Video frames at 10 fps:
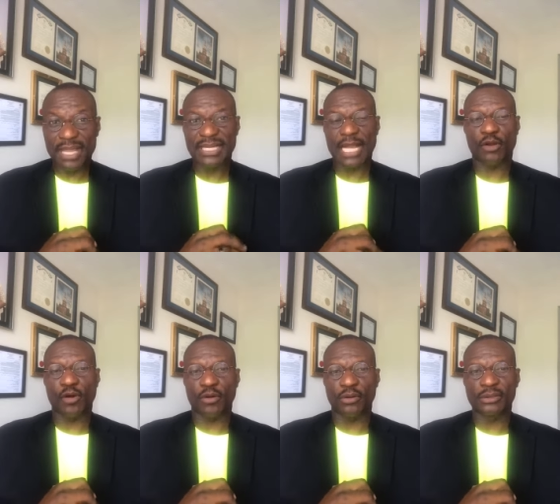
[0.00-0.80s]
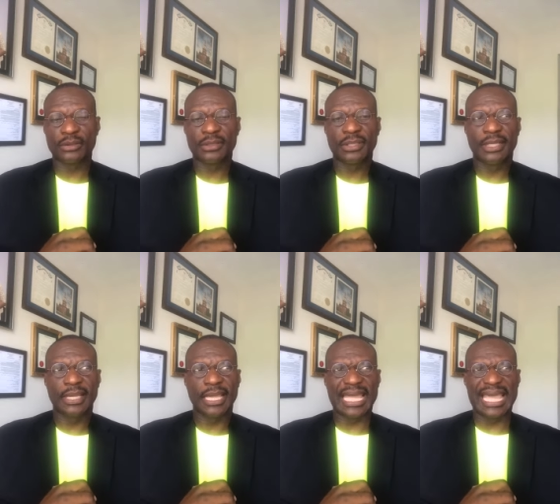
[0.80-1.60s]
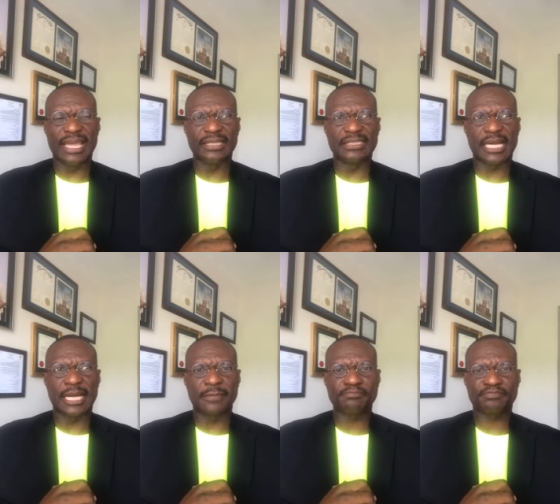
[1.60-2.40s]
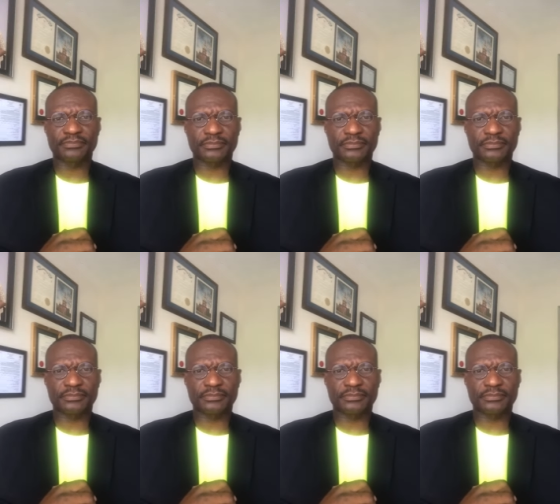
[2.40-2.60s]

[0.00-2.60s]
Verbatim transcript: make that call. And, um,